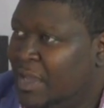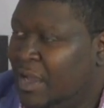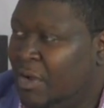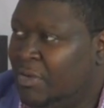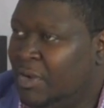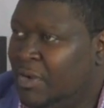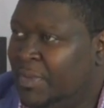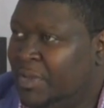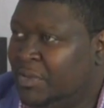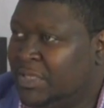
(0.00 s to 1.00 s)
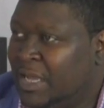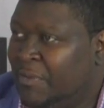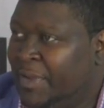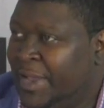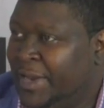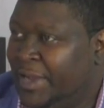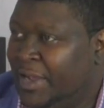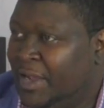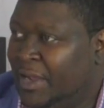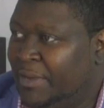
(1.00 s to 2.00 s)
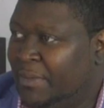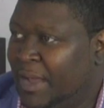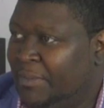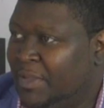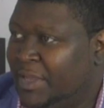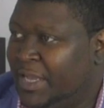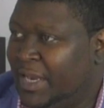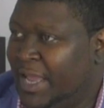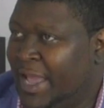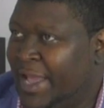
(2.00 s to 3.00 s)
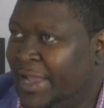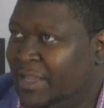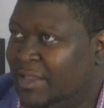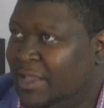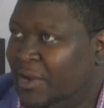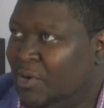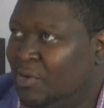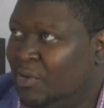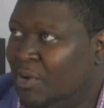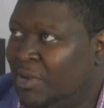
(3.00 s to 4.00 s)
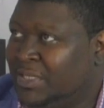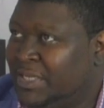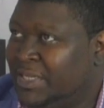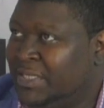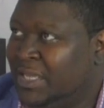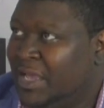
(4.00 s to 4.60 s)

Oklahoma and Utah win. I'm looking at their losses.